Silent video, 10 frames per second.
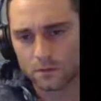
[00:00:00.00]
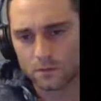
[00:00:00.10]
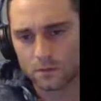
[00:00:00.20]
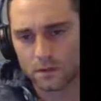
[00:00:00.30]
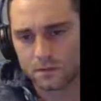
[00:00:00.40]

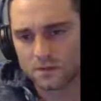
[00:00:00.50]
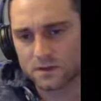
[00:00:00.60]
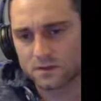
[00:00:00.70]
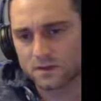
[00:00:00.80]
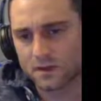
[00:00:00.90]
Yeah, so this
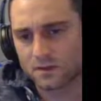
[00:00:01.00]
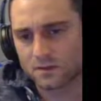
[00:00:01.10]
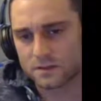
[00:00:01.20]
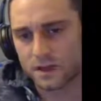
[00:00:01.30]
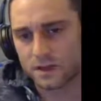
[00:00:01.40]
guy's kind of
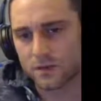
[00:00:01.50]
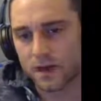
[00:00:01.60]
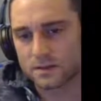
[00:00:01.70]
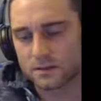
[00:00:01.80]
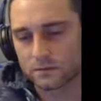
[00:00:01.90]
just tight
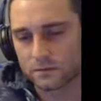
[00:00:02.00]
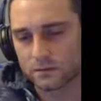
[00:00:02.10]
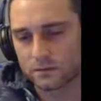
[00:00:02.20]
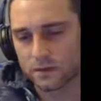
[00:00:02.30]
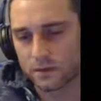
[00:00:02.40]
passive,
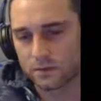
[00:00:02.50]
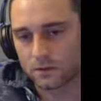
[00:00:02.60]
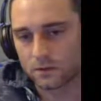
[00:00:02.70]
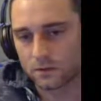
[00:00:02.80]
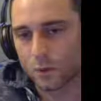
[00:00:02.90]
like
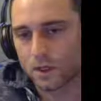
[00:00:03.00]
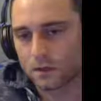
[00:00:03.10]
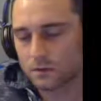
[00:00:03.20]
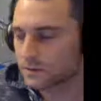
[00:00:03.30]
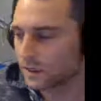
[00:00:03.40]
a
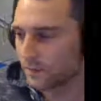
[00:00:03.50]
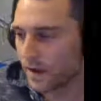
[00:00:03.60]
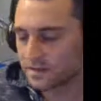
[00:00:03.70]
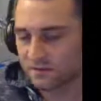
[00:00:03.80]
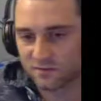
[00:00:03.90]
weak tight
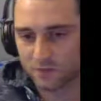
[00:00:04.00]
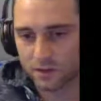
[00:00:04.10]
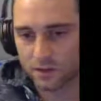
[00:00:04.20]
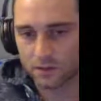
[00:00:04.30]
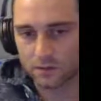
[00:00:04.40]
passive
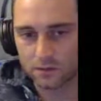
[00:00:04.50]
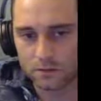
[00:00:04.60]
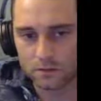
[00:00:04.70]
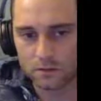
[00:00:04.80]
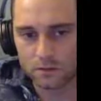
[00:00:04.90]
player.
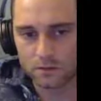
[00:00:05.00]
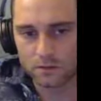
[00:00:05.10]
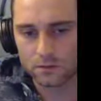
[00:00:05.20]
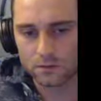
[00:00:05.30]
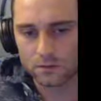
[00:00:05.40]

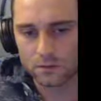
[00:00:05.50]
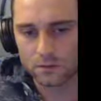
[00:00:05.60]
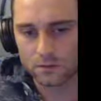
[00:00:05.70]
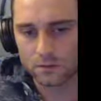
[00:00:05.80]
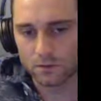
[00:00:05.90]

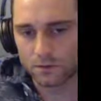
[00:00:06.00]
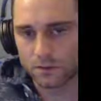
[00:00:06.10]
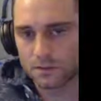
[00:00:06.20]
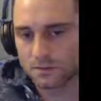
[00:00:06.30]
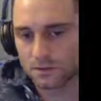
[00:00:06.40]
I don't
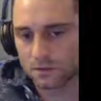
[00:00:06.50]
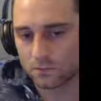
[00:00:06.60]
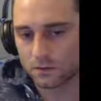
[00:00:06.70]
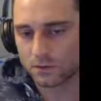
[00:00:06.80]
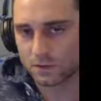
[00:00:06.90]
think he's like
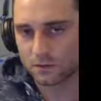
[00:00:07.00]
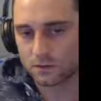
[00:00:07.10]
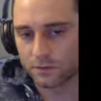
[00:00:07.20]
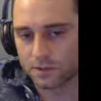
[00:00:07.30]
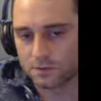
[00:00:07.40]
particularly
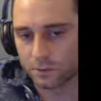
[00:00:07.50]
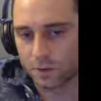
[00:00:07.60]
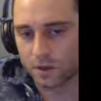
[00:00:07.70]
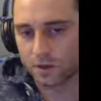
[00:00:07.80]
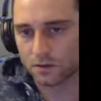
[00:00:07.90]
range
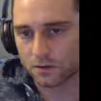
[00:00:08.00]
aware.